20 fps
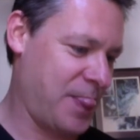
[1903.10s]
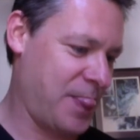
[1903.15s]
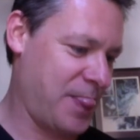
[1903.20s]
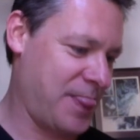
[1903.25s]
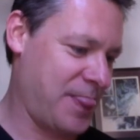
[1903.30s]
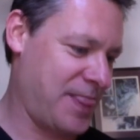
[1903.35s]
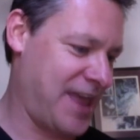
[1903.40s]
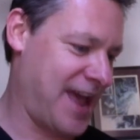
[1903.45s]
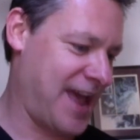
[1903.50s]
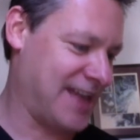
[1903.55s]

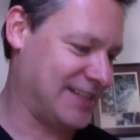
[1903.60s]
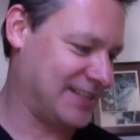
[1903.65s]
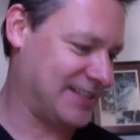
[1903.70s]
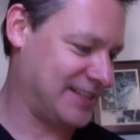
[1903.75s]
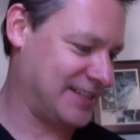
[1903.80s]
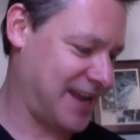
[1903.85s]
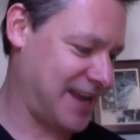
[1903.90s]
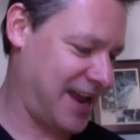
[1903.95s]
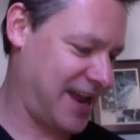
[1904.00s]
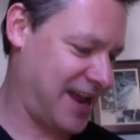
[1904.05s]

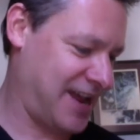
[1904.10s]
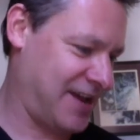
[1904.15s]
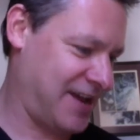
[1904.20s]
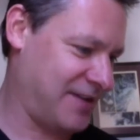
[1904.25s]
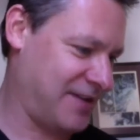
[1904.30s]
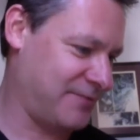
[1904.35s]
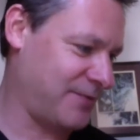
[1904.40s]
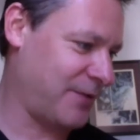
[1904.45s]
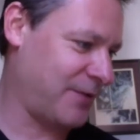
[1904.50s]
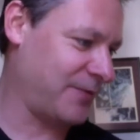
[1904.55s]
Yes.
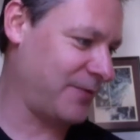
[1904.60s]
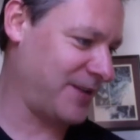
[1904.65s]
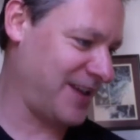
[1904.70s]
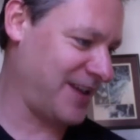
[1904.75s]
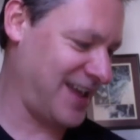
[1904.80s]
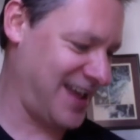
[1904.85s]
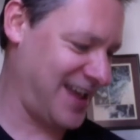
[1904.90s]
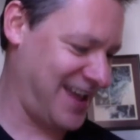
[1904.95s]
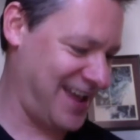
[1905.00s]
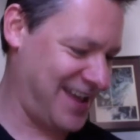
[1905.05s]
Well,
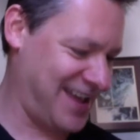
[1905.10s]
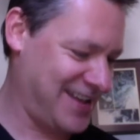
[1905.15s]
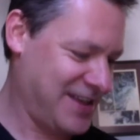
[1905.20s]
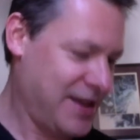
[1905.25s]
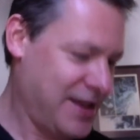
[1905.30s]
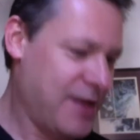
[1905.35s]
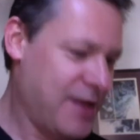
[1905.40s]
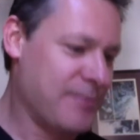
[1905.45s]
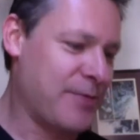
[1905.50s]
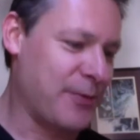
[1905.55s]

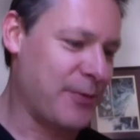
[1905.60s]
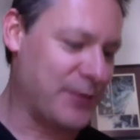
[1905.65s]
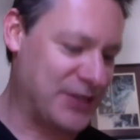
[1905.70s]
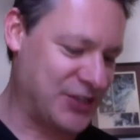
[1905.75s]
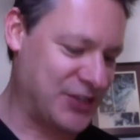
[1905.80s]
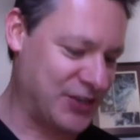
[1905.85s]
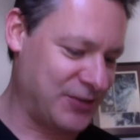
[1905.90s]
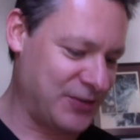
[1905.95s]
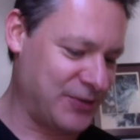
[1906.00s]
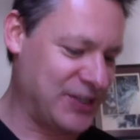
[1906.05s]
but we
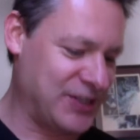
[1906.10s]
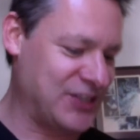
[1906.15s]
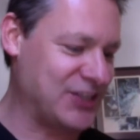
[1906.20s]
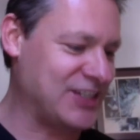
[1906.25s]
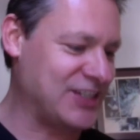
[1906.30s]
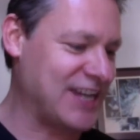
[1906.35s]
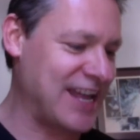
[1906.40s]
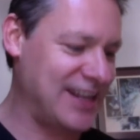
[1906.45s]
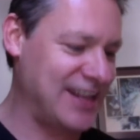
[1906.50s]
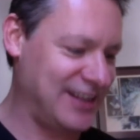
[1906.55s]

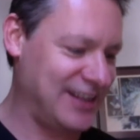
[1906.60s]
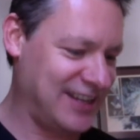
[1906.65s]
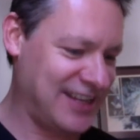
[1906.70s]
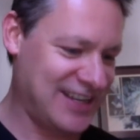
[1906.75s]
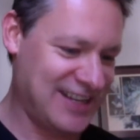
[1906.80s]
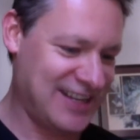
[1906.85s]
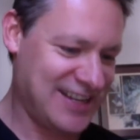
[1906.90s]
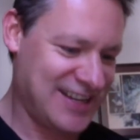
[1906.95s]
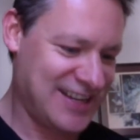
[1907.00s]
should tell the